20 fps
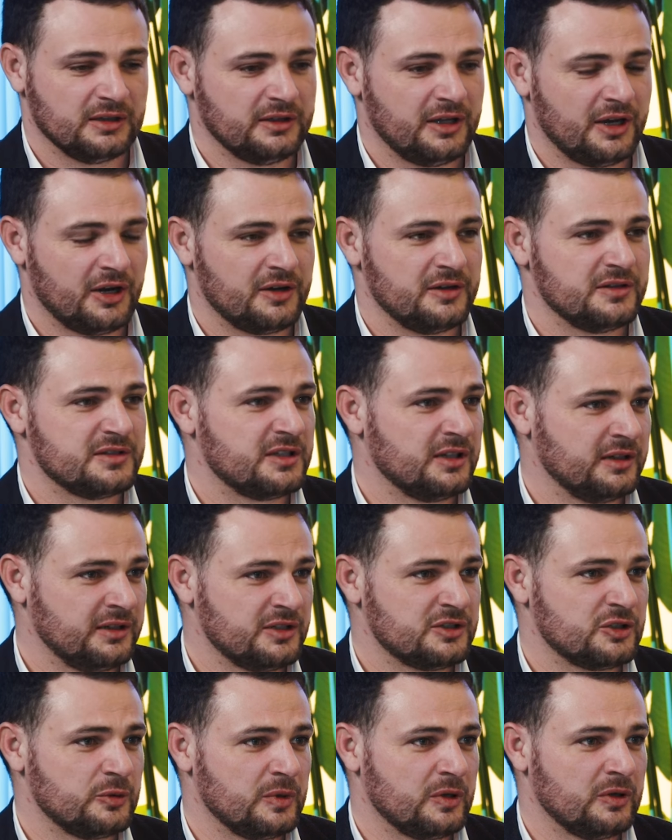there, it still
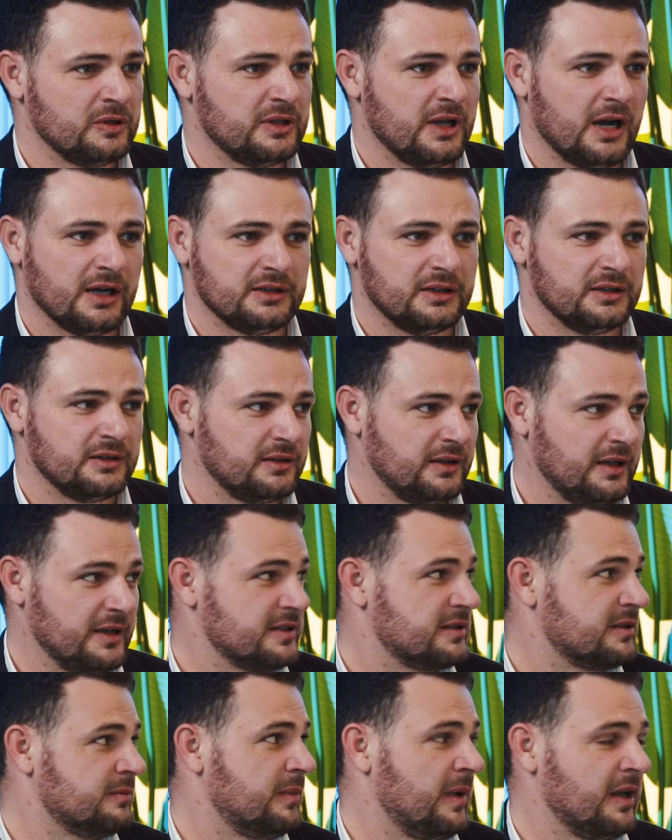needs to be conducted
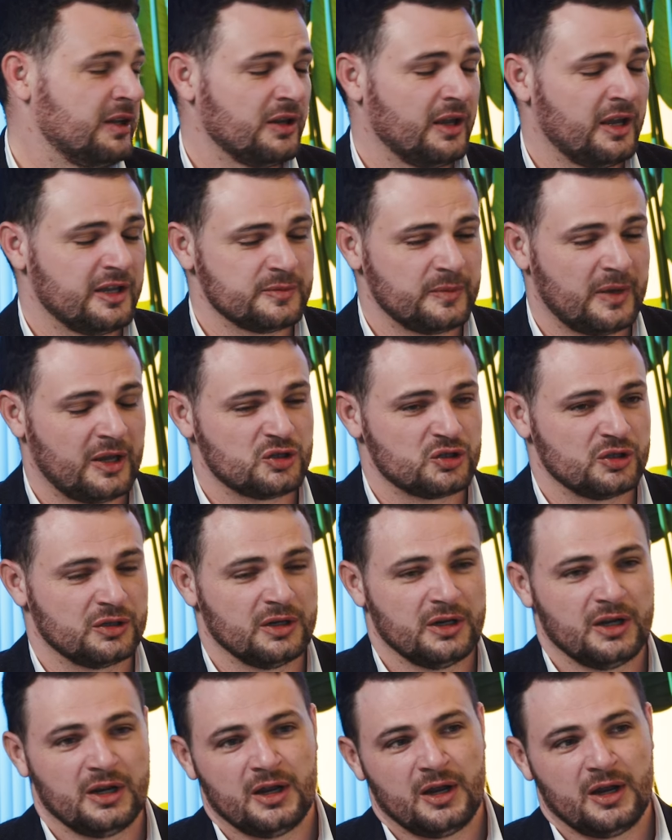as mentioned